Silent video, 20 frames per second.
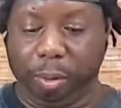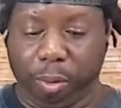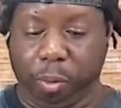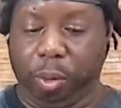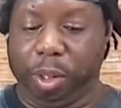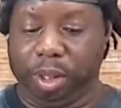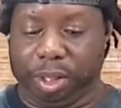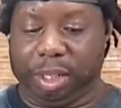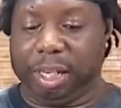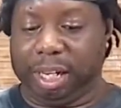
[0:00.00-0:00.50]

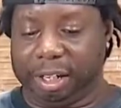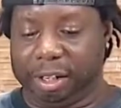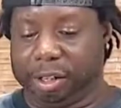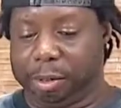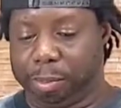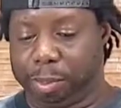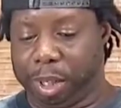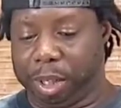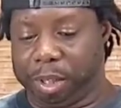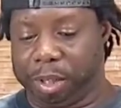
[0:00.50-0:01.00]
Once that
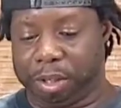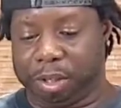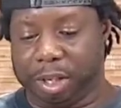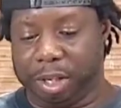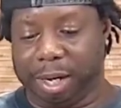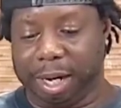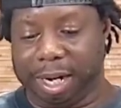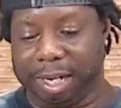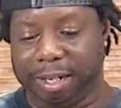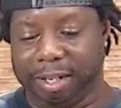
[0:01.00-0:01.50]
butter is
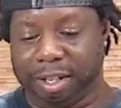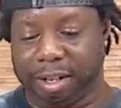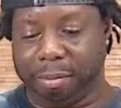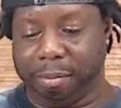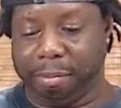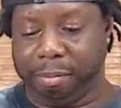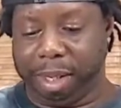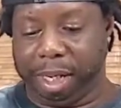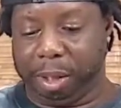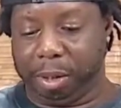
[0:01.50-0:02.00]
nice
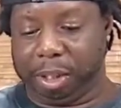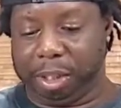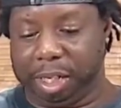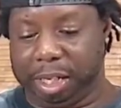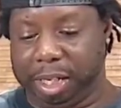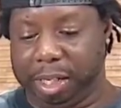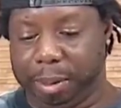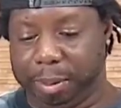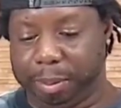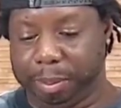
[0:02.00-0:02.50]
and
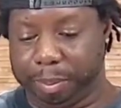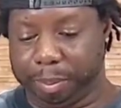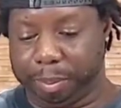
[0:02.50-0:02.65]
melted,